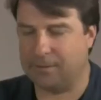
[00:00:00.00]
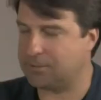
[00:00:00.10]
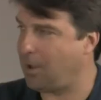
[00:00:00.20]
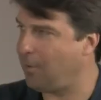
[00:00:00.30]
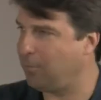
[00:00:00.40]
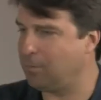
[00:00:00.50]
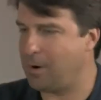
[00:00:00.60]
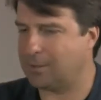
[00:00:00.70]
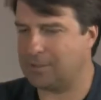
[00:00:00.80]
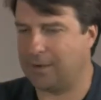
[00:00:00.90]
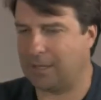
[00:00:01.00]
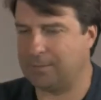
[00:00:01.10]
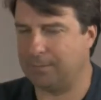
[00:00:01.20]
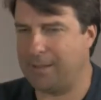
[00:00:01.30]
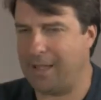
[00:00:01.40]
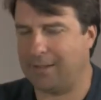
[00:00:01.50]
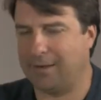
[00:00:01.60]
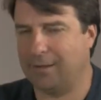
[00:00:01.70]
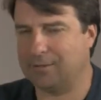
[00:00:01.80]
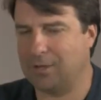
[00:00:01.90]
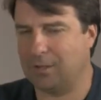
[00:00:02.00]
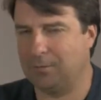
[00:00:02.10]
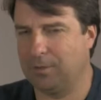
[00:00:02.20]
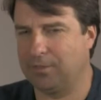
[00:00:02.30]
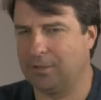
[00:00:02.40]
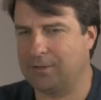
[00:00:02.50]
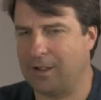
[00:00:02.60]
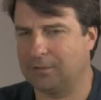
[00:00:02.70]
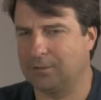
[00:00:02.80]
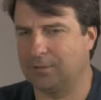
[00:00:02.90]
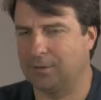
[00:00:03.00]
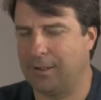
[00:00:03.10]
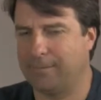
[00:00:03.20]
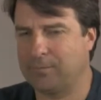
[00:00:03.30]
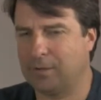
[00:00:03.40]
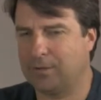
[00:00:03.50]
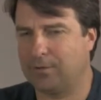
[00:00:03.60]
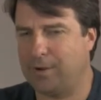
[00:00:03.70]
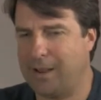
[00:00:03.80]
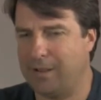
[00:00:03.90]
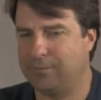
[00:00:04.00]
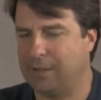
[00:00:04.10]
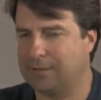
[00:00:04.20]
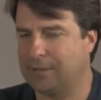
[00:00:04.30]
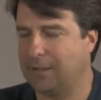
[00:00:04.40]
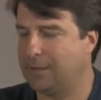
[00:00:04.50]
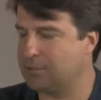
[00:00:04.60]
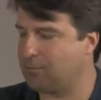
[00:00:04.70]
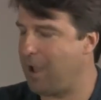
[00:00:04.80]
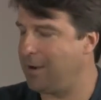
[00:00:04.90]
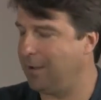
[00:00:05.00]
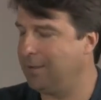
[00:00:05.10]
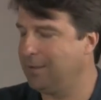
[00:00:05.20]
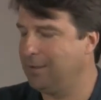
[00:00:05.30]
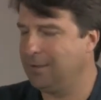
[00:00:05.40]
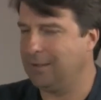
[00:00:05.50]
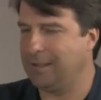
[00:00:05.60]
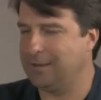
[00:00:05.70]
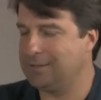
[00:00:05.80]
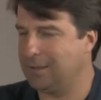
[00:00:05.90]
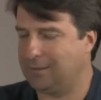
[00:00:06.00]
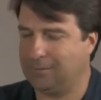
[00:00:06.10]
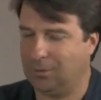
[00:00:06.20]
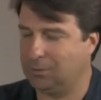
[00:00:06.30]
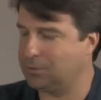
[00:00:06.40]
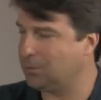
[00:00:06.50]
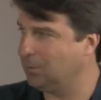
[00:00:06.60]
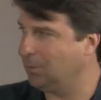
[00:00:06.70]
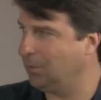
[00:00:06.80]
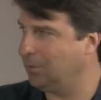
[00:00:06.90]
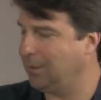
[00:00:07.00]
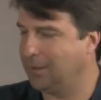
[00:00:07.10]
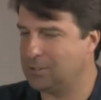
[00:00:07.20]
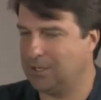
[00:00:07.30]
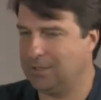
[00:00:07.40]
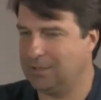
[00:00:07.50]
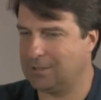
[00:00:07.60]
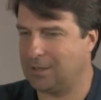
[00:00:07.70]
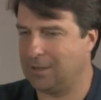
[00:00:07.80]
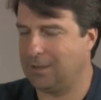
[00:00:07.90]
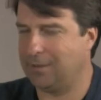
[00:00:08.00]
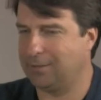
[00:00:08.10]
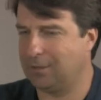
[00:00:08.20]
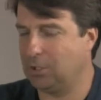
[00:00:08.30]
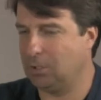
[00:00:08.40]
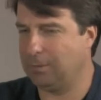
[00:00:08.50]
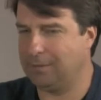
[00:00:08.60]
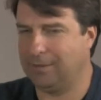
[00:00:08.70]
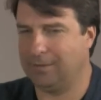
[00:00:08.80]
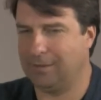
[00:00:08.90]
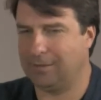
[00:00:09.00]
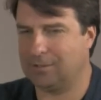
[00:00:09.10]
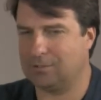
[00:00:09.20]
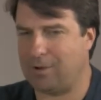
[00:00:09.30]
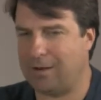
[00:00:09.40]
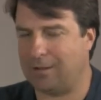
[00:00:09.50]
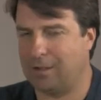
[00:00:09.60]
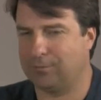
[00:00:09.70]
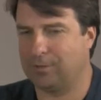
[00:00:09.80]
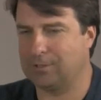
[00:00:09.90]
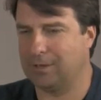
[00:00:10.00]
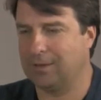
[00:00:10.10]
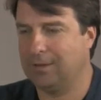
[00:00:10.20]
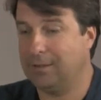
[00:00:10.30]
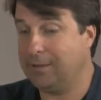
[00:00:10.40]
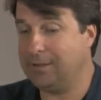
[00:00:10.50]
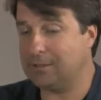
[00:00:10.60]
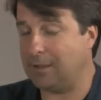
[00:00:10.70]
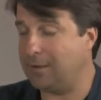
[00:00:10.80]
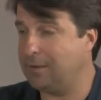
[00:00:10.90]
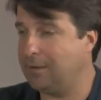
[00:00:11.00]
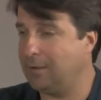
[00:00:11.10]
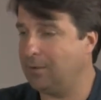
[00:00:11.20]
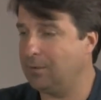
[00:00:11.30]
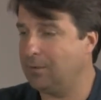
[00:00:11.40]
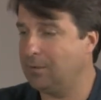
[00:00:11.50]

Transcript: The software market's kind of coming back, and I was talking with uh, Dr. Uh, Crave at uh, Strata, mm-hmm. and he's an old school uh, genius uh, on the Cube and, the, at the Strata conference, and he said, you know,